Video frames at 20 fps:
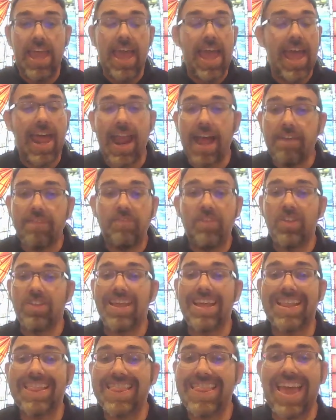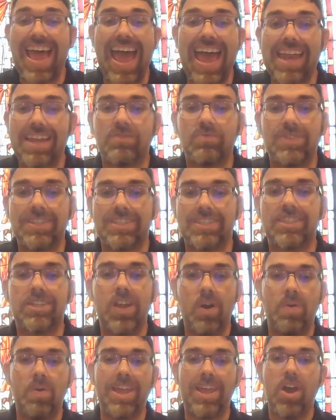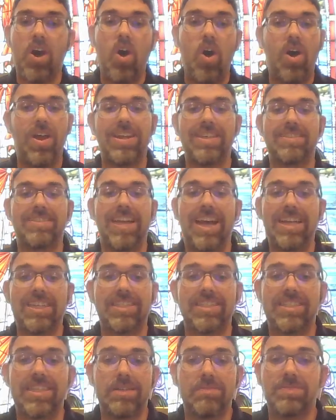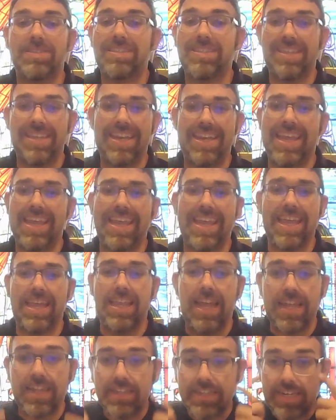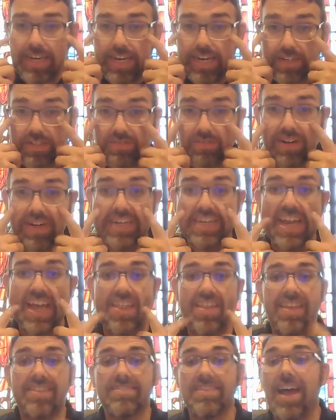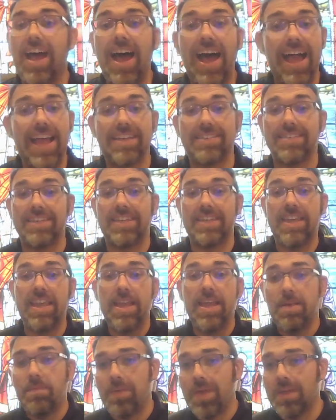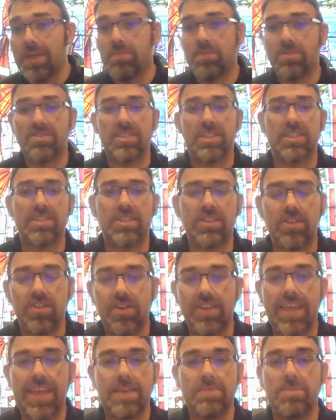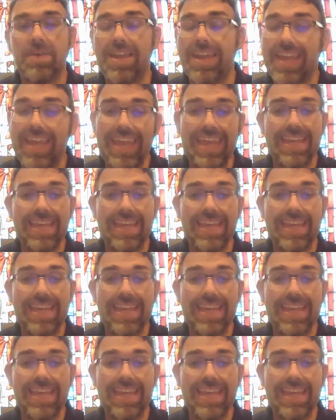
I feel like that is what's going on. It's not just him sitting and tears running down his eyes and people just looking, but he